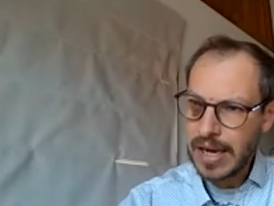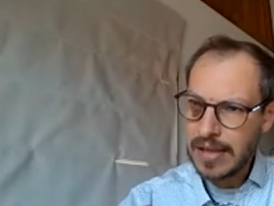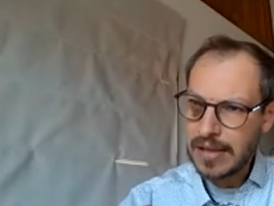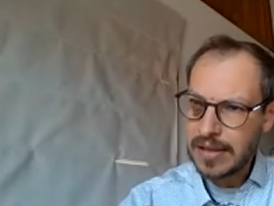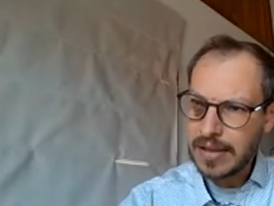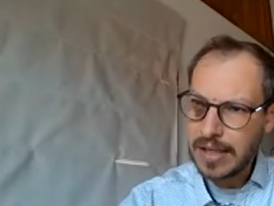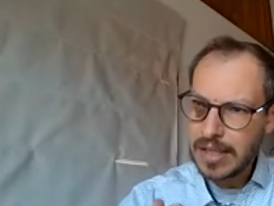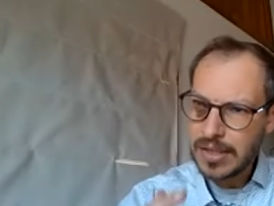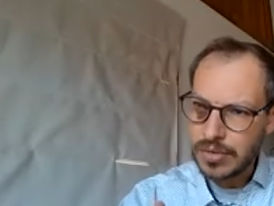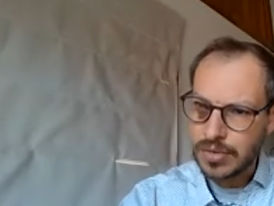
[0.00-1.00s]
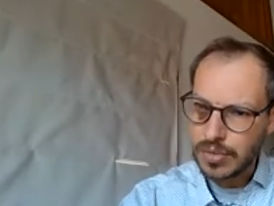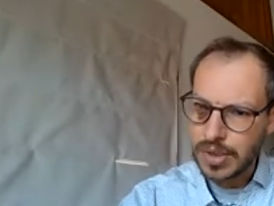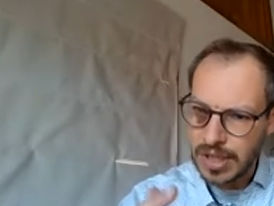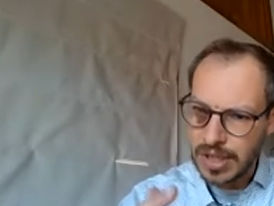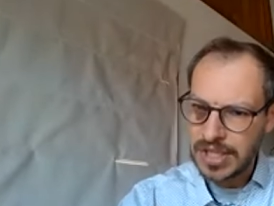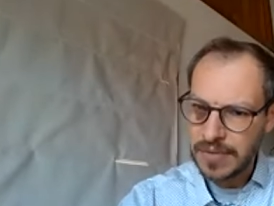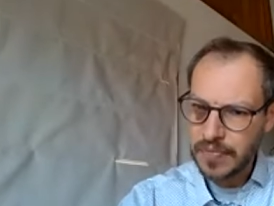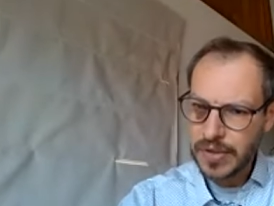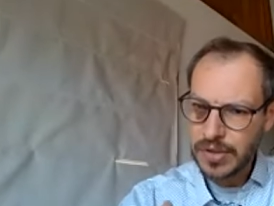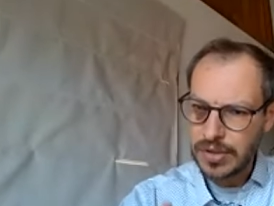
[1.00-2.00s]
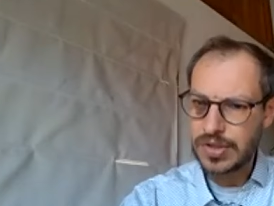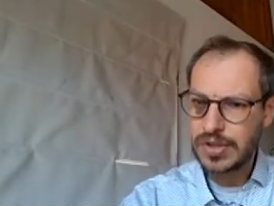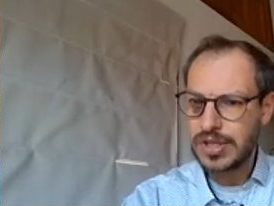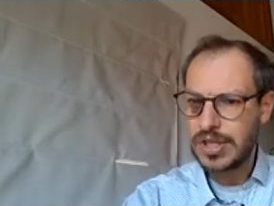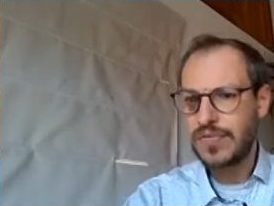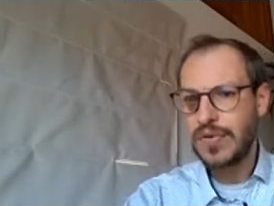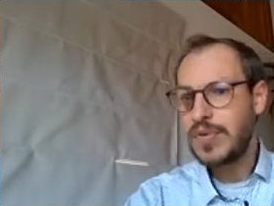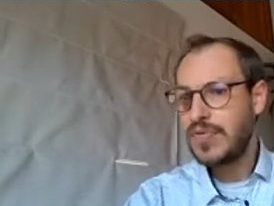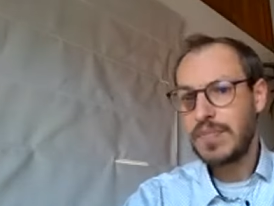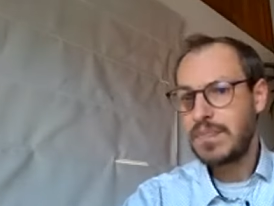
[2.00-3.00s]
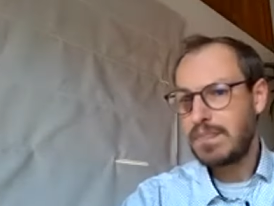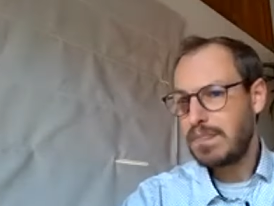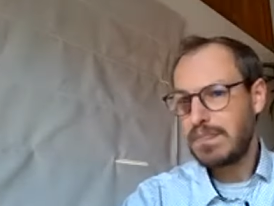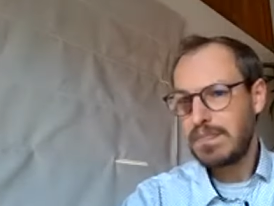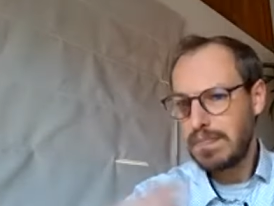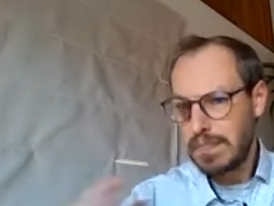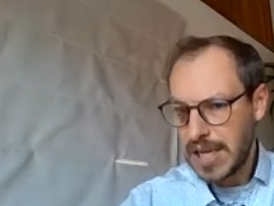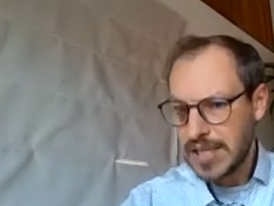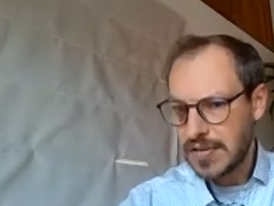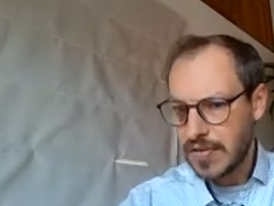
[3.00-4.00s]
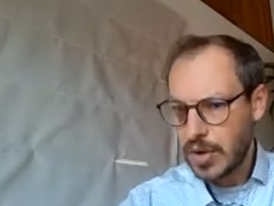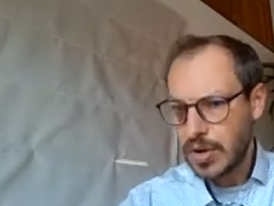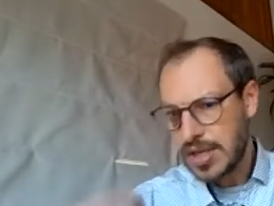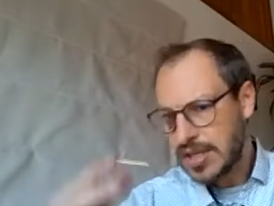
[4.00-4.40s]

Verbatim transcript: And this is good. We need sociology from different places of the world.